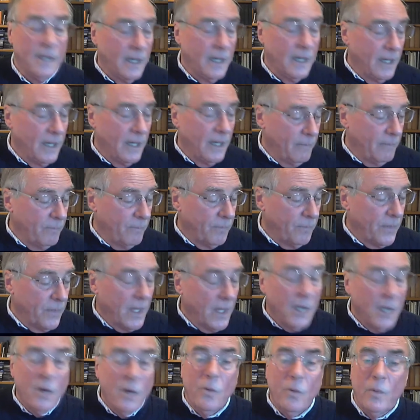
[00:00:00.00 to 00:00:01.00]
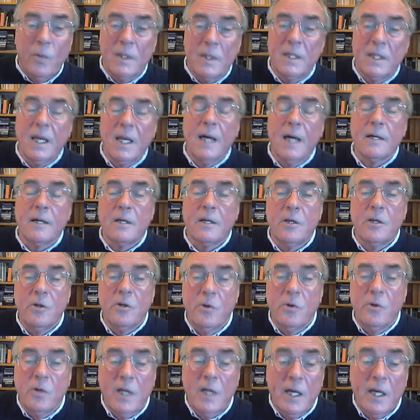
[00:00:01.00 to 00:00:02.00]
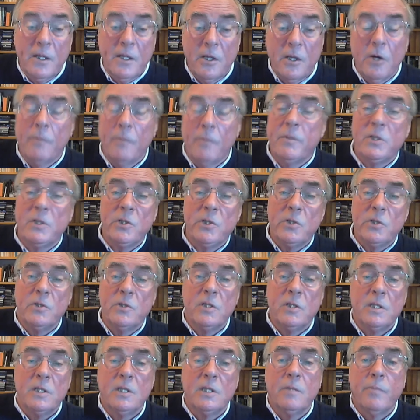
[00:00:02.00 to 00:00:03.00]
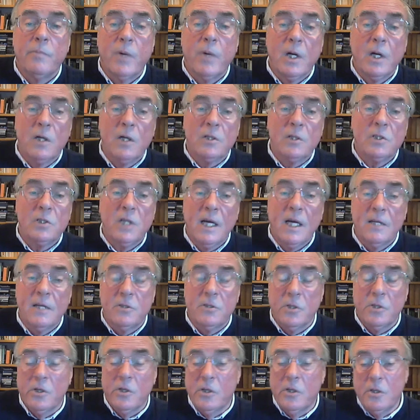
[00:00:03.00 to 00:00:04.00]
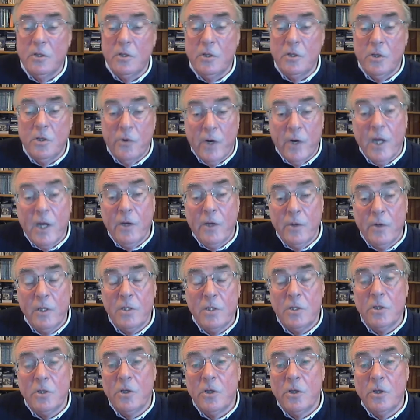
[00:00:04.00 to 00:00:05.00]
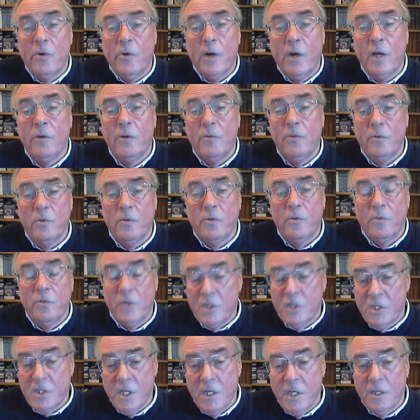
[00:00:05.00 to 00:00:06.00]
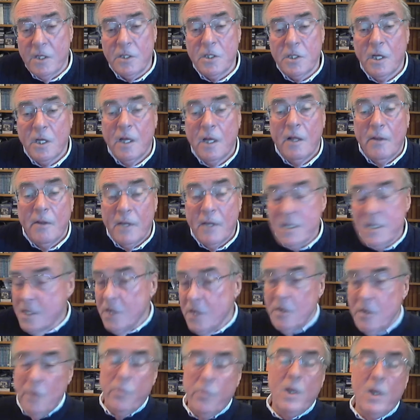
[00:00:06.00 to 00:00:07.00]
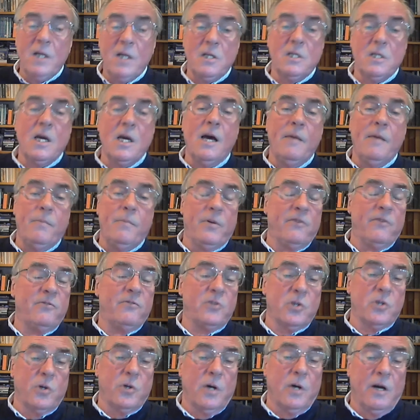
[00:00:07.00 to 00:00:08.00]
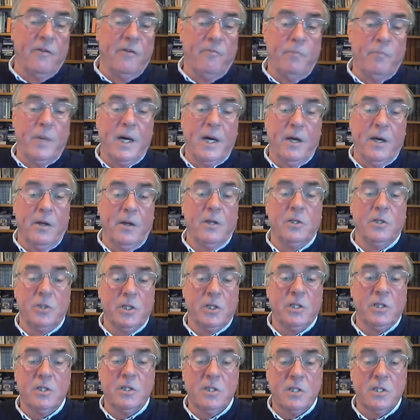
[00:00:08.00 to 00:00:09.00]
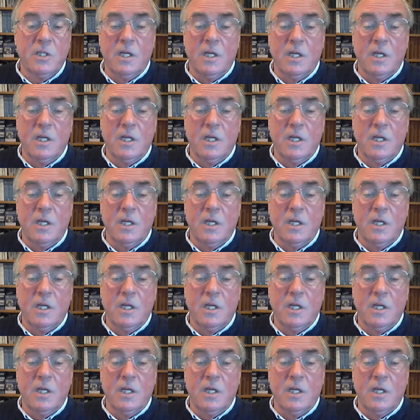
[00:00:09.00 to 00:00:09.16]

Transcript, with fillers: And then um, with luck, you'll get the opportunity to branch out on your own and do your own research. That's only one type of, of biologists.